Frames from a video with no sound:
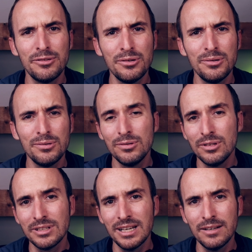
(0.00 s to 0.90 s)
you do
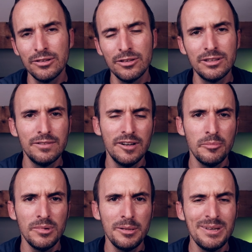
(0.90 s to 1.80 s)
not have a
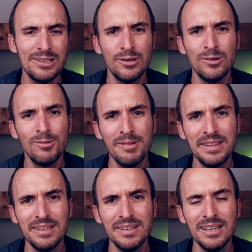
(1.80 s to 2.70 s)
35mm
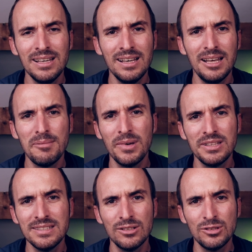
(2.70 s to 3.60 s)
already and money
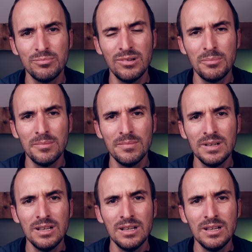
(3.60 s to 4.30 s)
is not a problem,